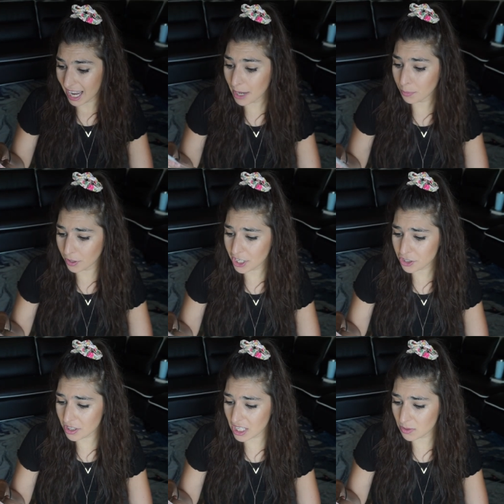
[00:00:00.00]
I'm pretty
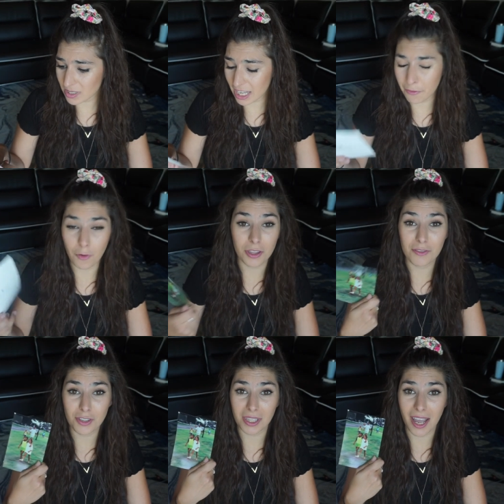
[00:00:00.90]
sure this was like fourth
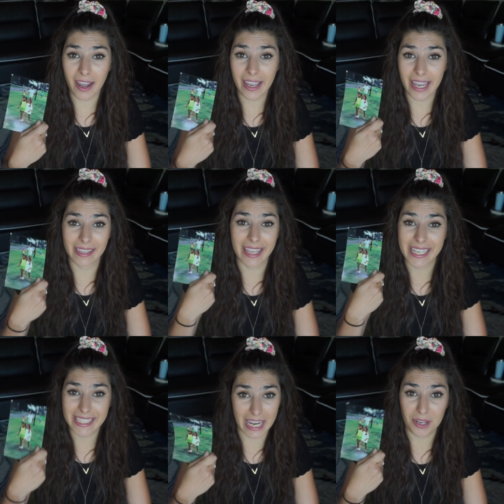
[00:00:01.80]
of July in like
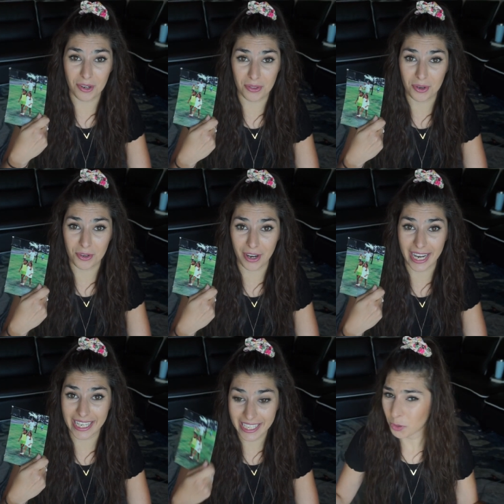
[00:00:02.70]
second or third
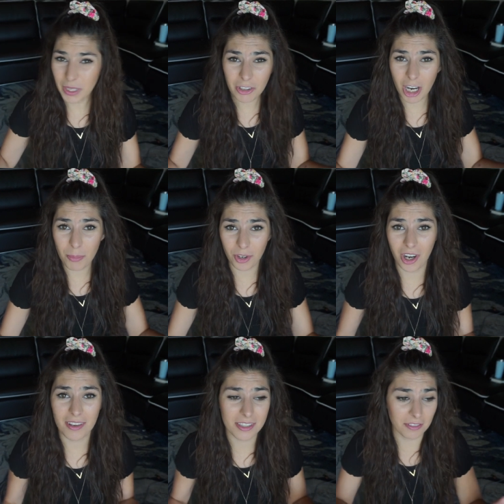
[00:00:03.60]
grade. We grew up
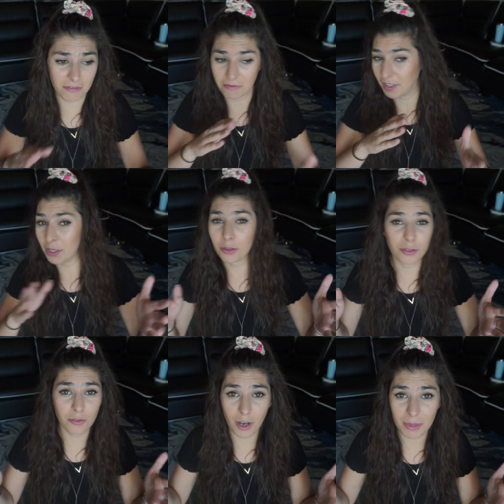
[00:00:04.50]
across the
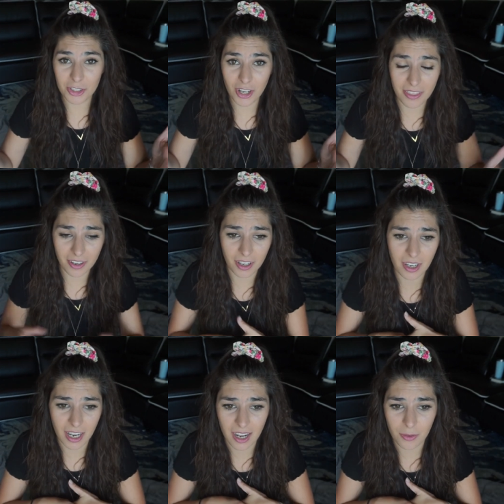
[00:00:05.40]
field from each
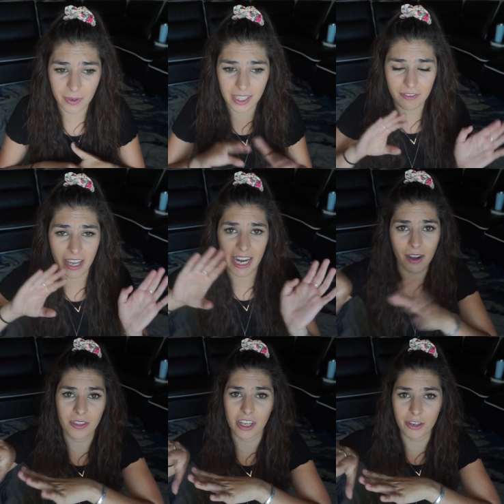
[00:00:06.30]
other. Uh, we live kind of
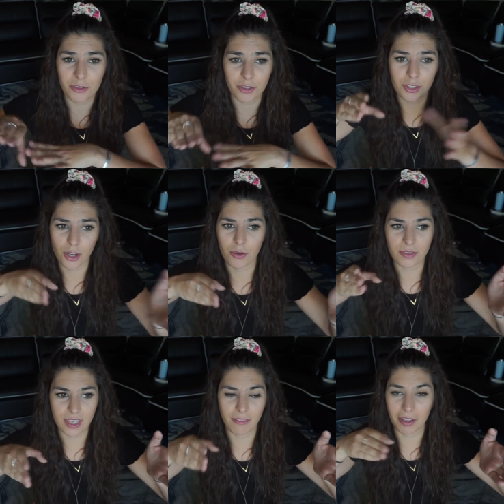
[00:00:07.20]
out in the country, so
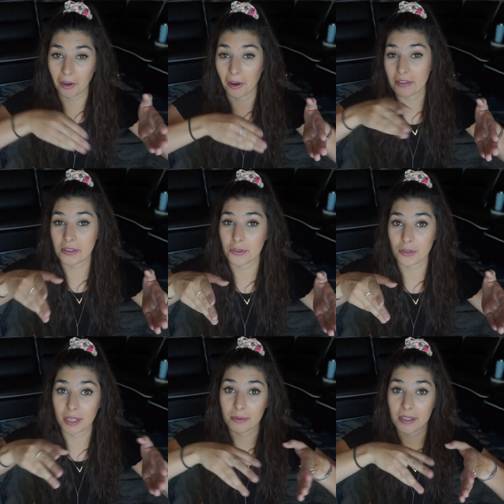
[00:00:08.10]
instead of like across the
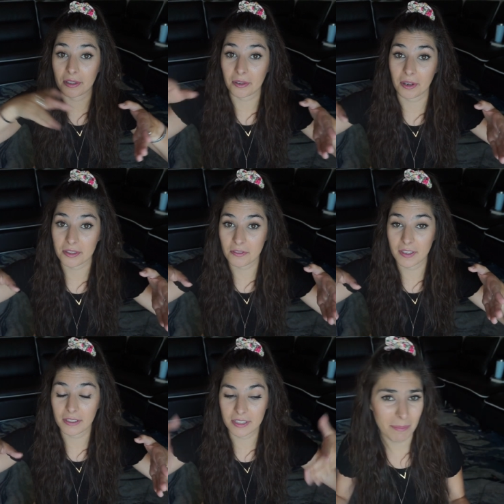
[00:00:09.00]
street, it was like across the
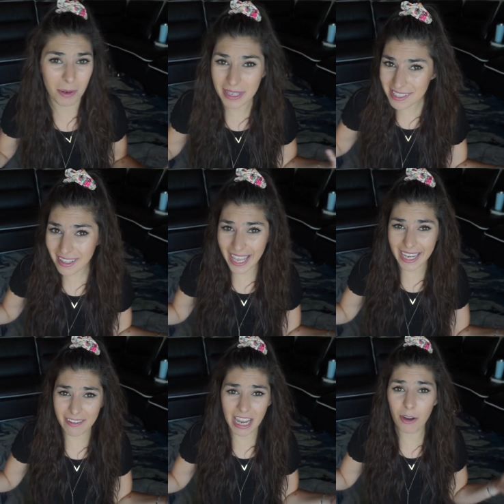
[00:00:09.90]
field. But we still hang
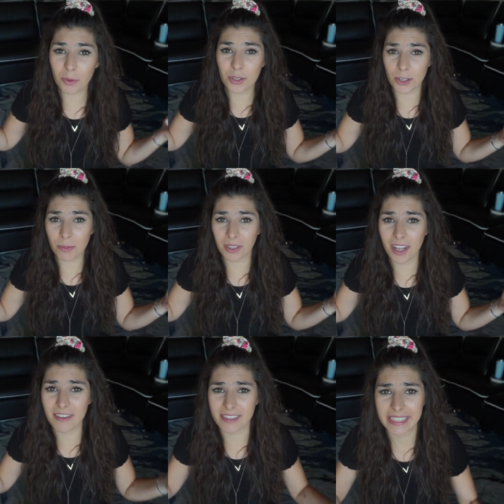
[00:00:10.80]
out now and we're super
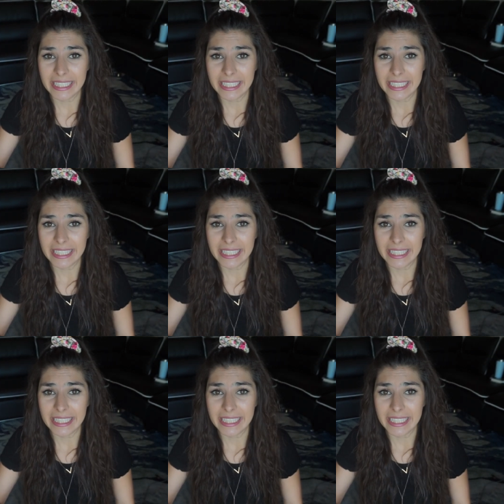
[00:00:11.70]
close.